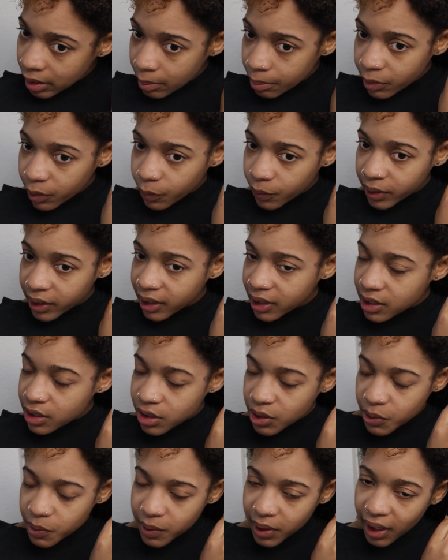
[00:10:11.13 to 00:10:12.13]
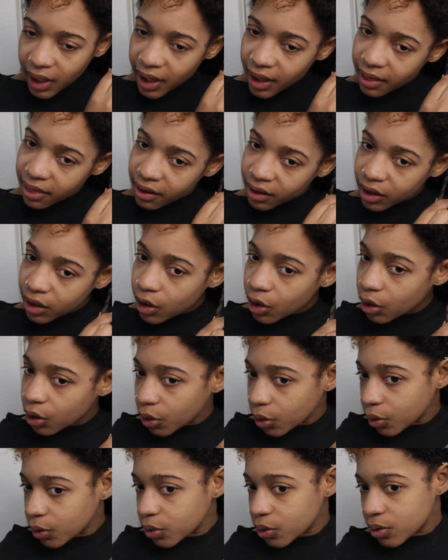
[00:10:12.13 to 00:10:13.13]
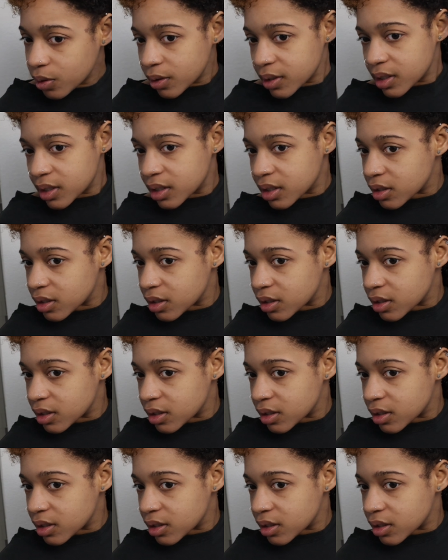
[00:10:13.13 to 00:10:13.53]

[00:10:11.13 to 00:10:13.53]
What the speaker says: but when I do that, the curl